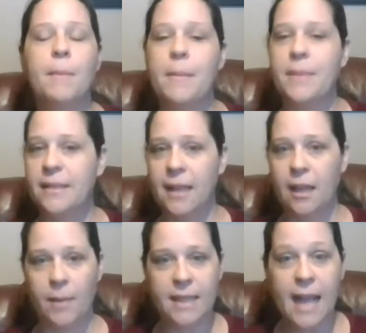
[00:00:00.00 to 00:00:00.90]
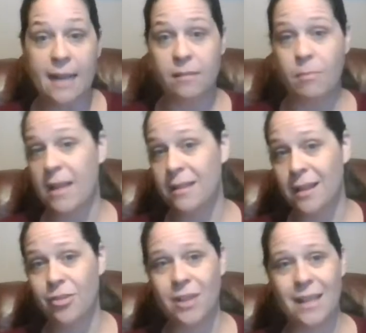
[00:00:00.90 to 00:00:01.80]
maybe sending them a text
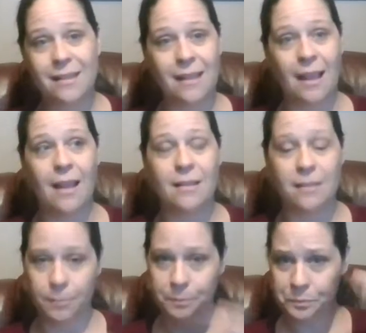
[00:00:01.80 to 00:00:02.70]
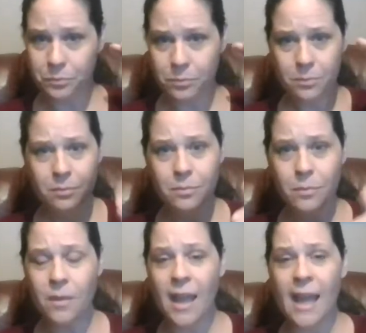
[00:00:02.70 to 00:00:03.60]
message that says,
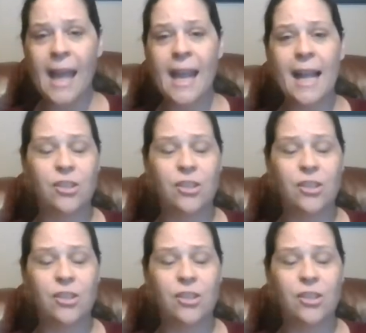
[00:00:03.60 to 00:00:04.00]
hey, I